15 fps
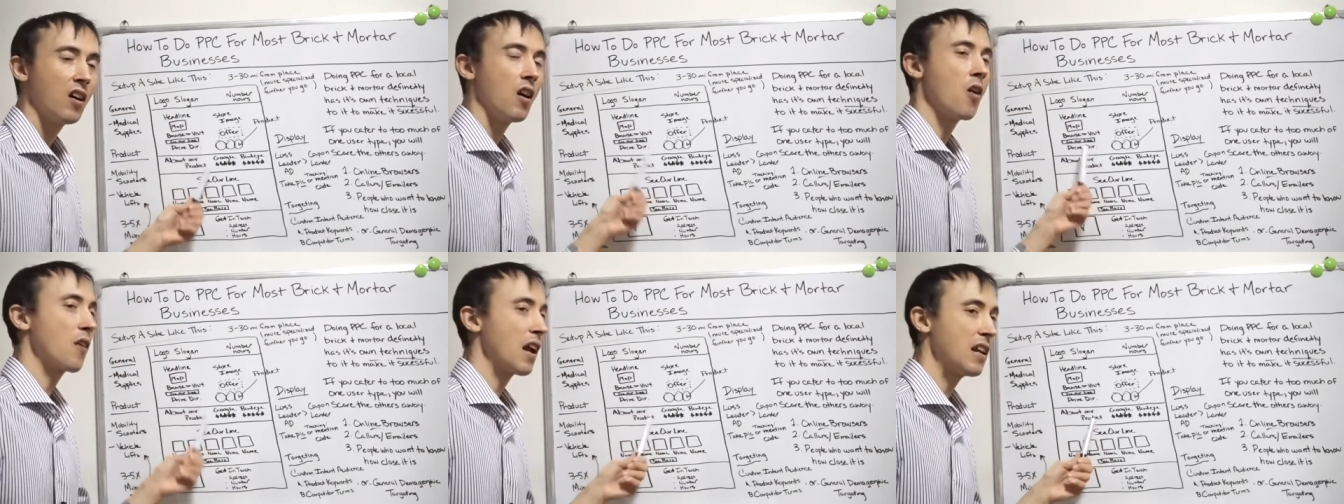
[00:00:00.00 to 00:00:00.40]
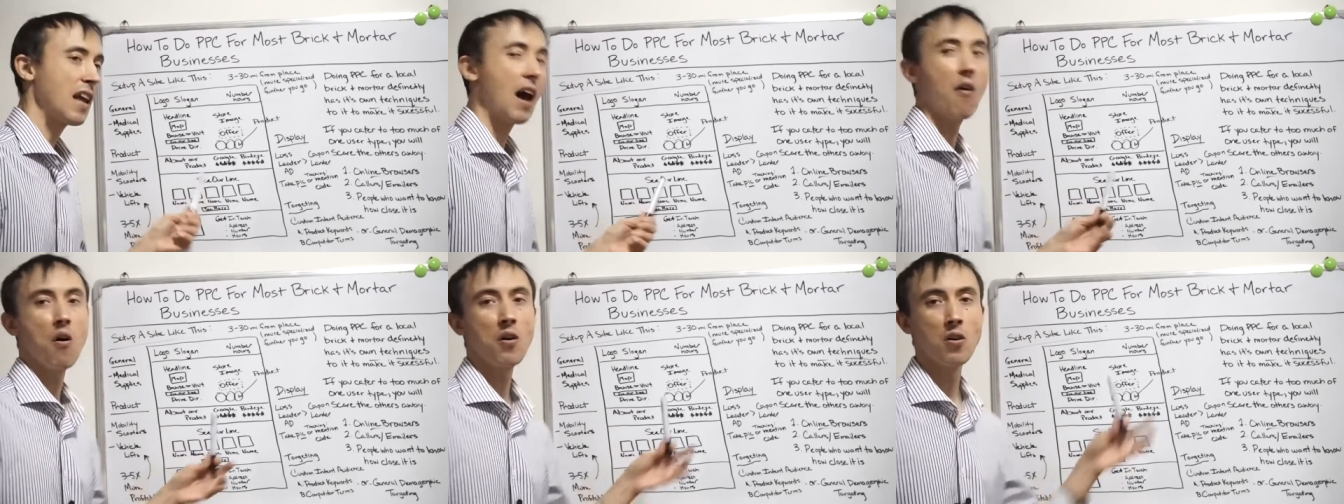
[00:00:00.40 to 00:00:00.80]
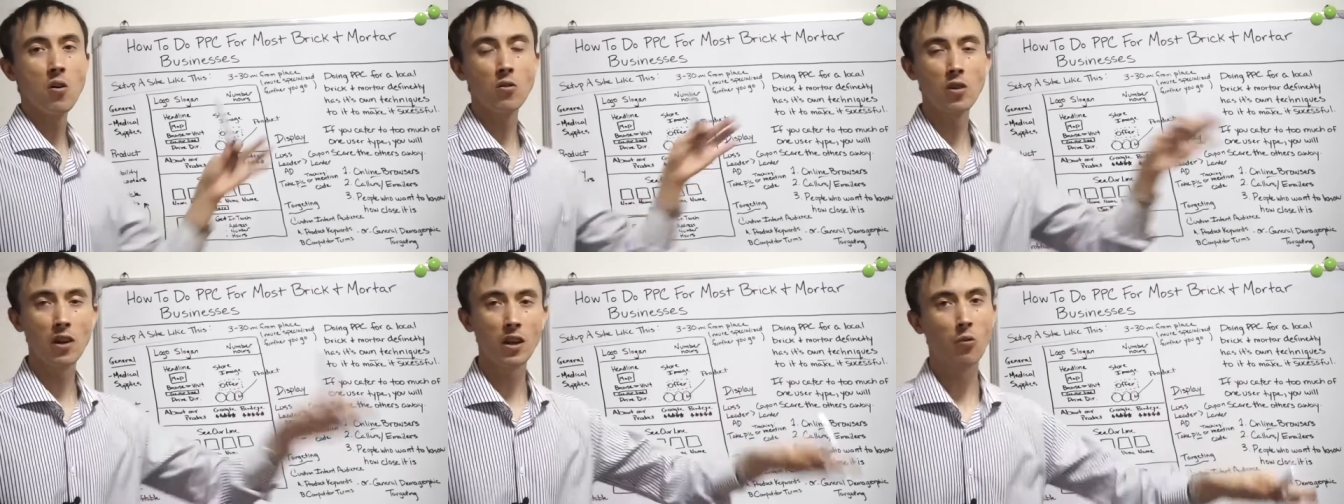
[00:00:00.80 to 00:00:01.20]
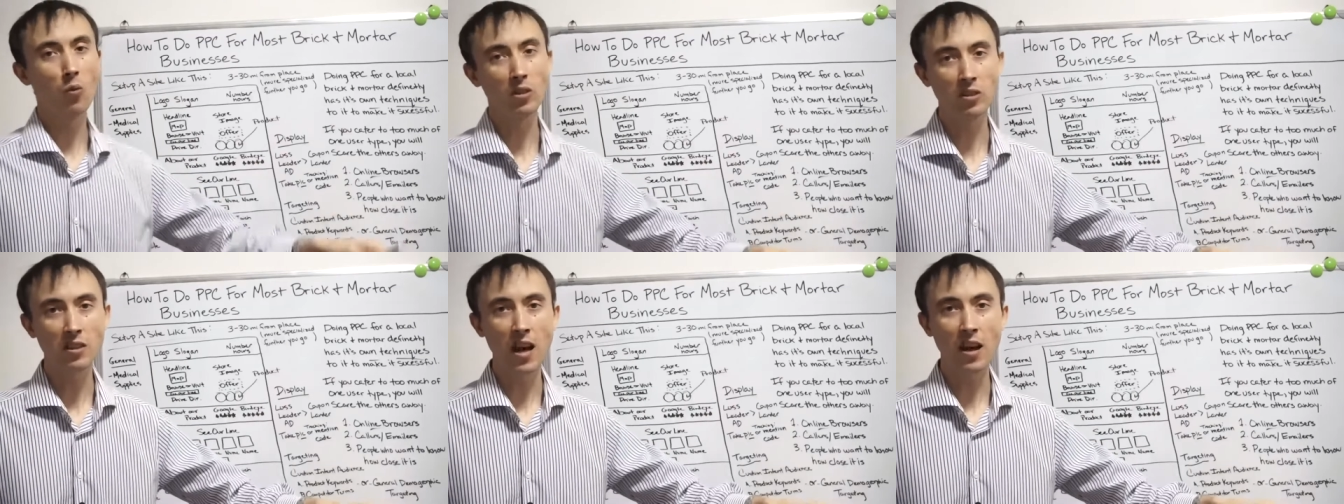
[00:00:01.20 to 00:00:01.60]
Okay, now I'll go look at
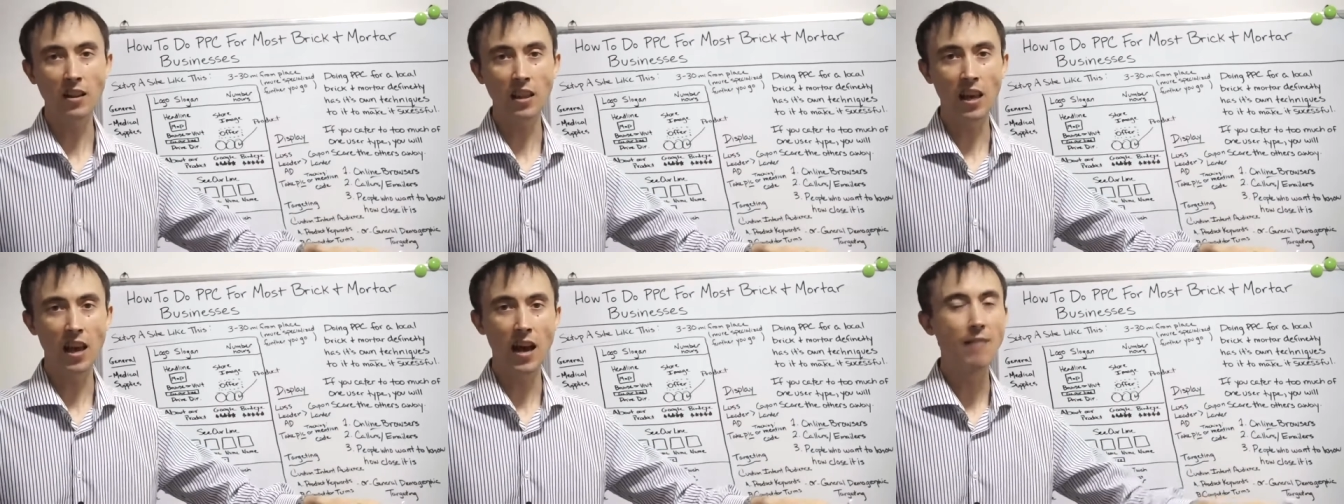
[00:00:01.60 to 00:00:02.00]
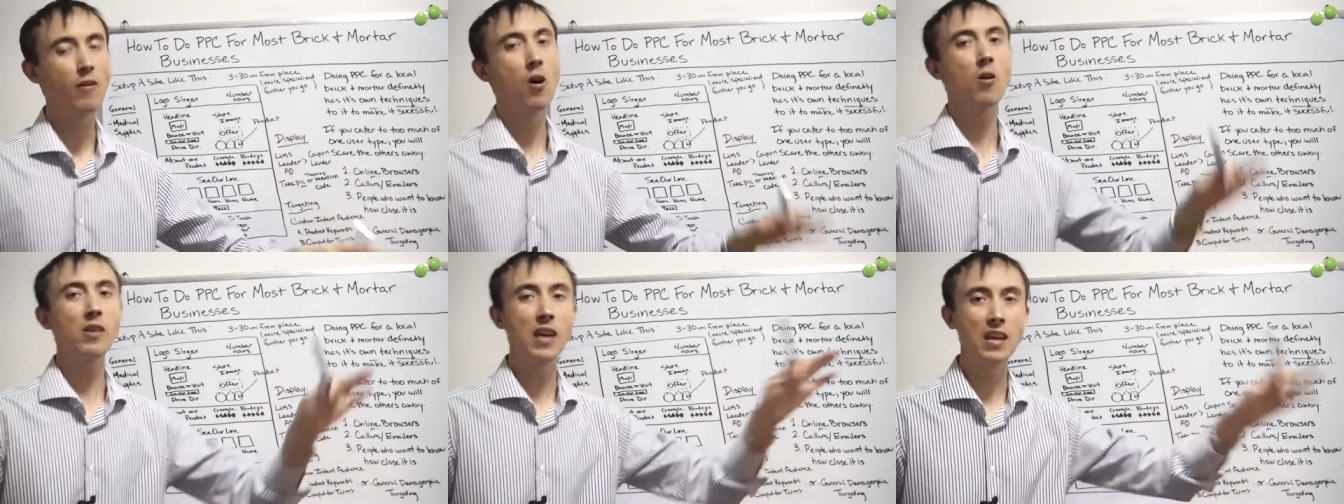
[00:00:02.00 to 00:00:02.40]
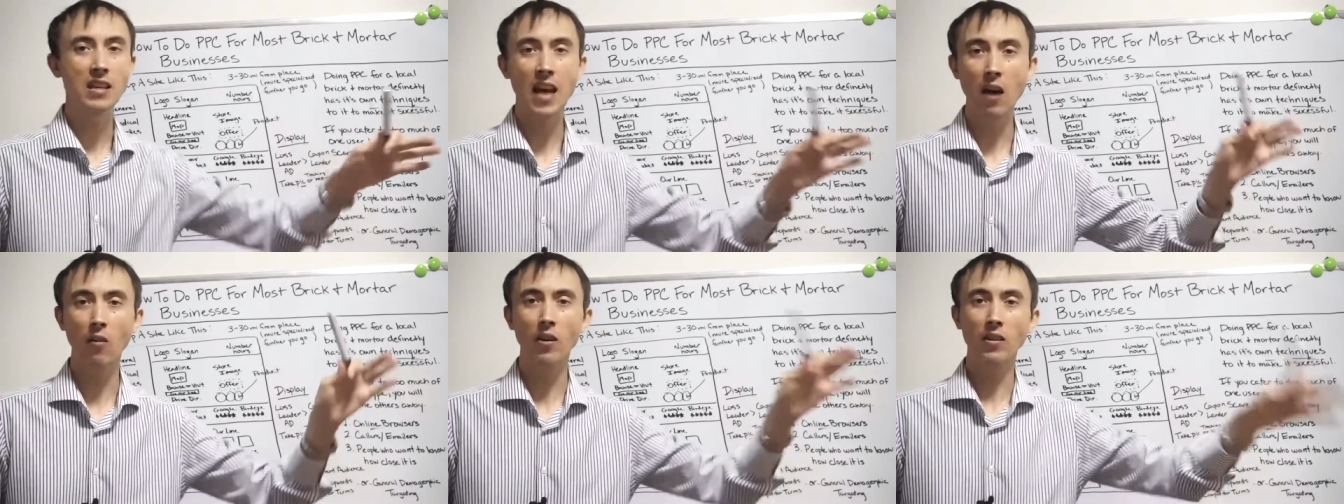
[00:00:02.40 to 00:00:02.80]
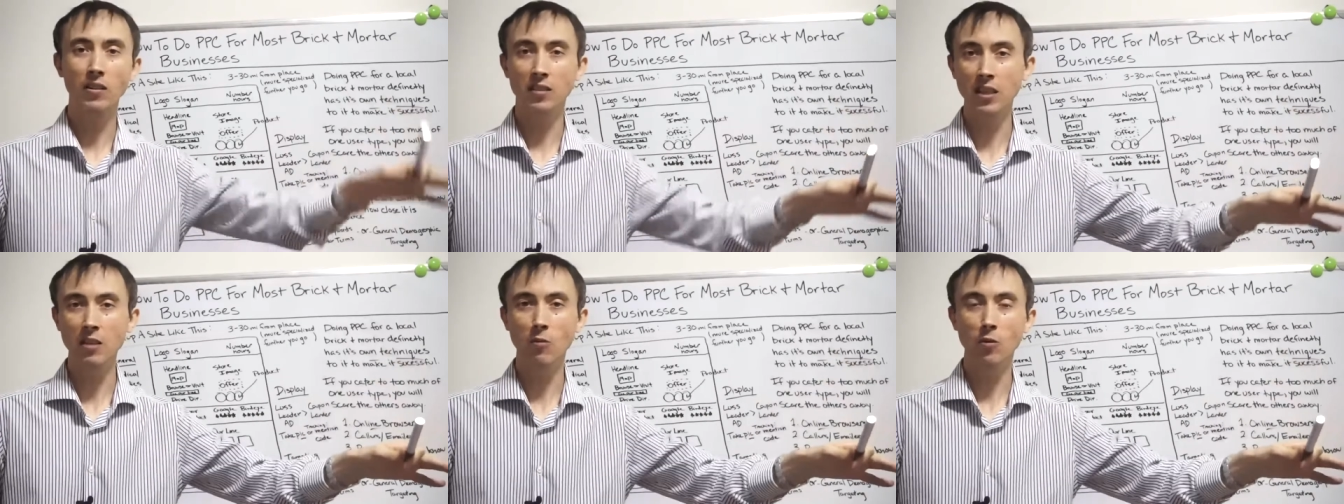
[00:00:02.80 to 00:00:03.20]
what stock they have. Okay, now I
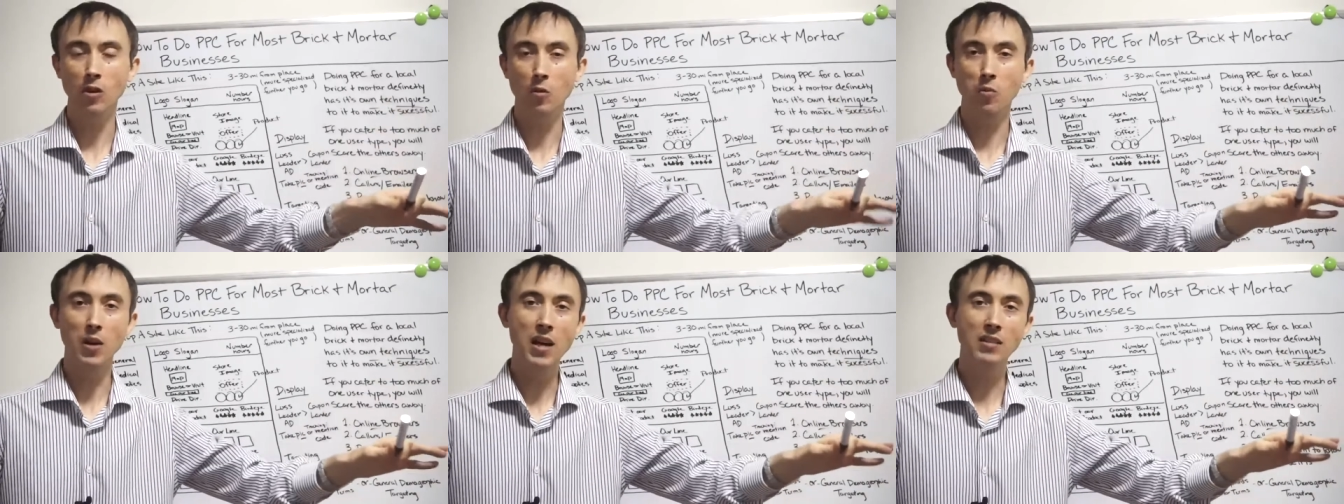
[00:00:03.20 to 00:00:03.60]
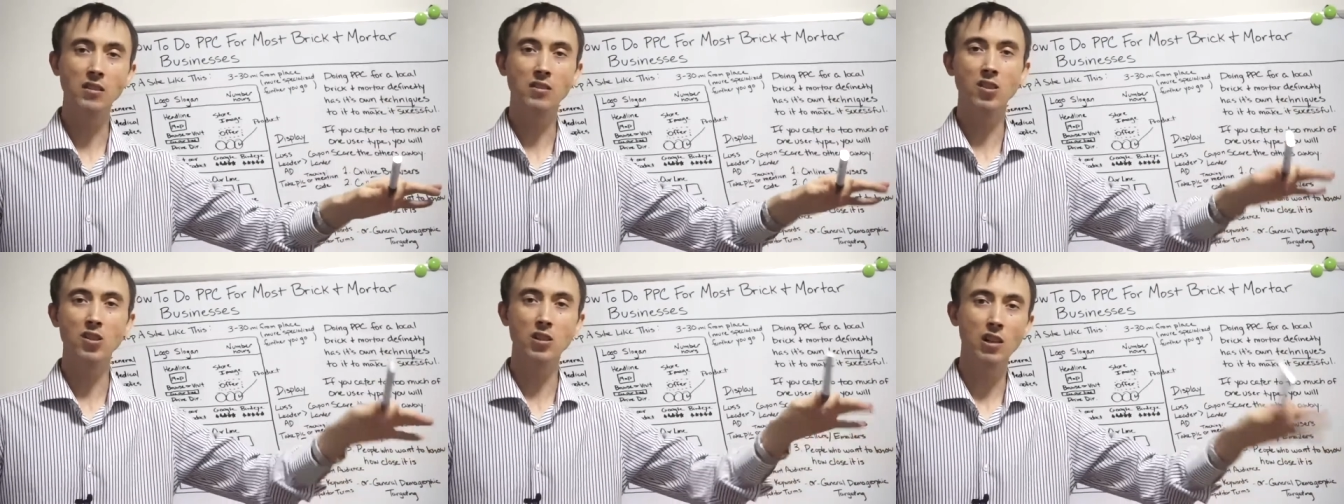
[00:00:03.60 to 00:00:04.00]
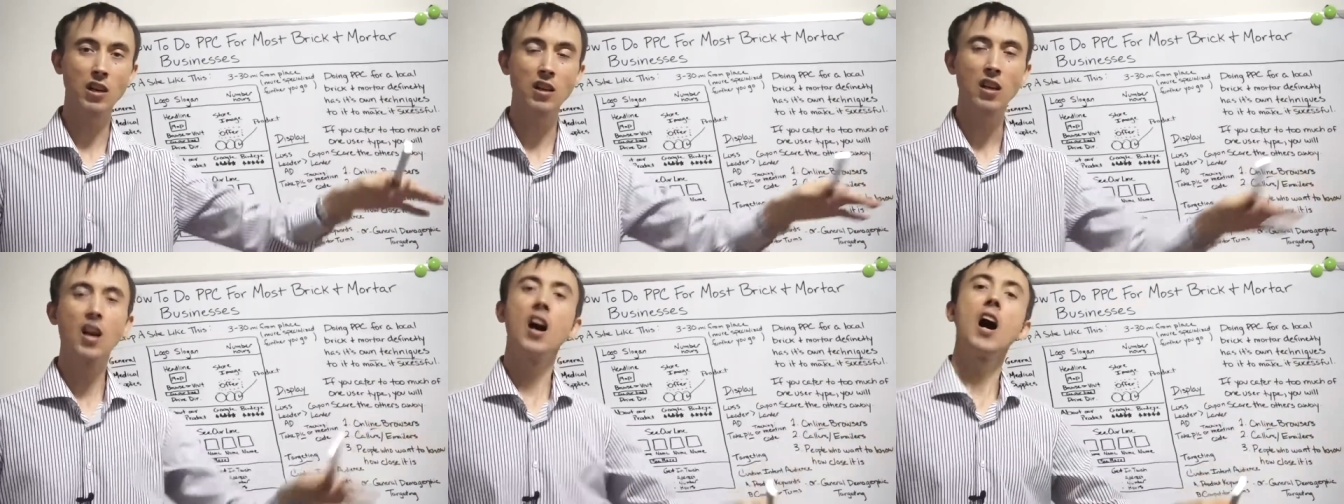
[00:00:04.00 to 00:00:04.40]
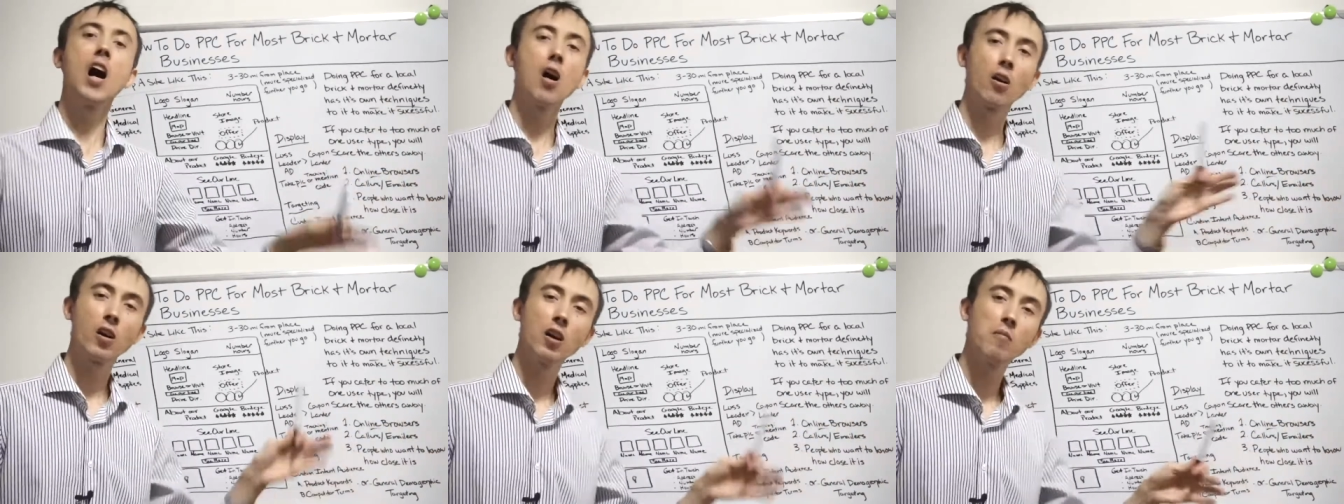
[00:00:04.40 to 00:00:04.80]
see their prices are good,
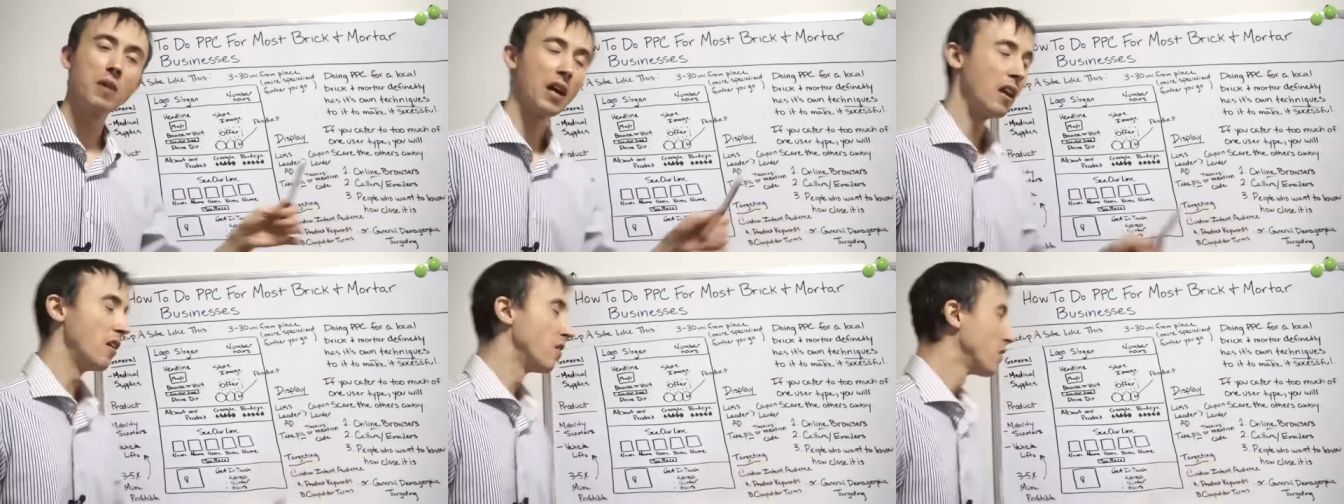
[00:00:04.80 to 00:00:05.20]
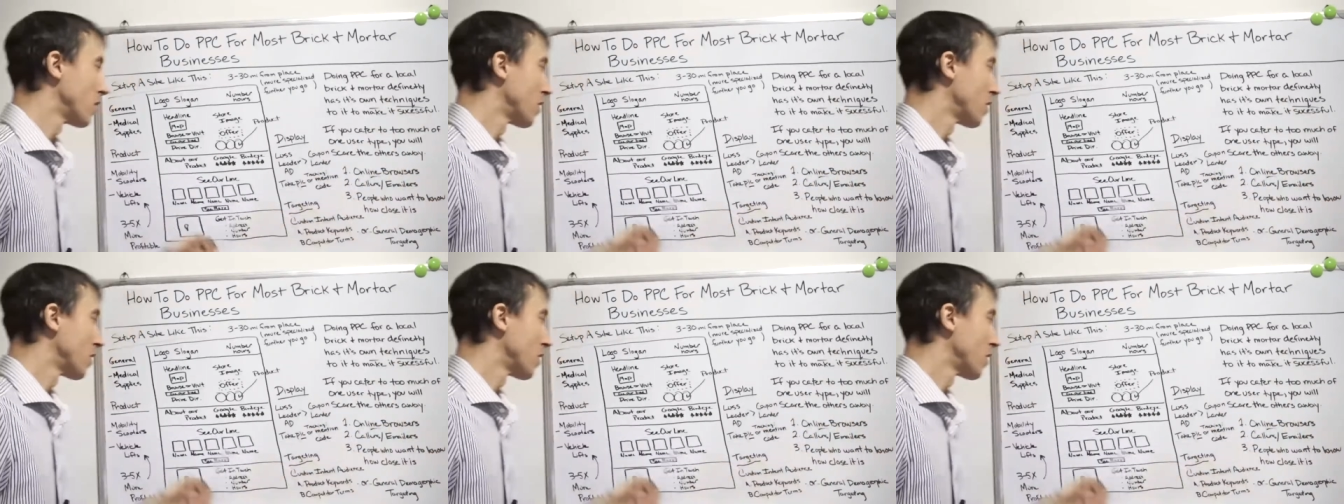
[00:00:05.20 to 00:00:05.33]
I'll come in.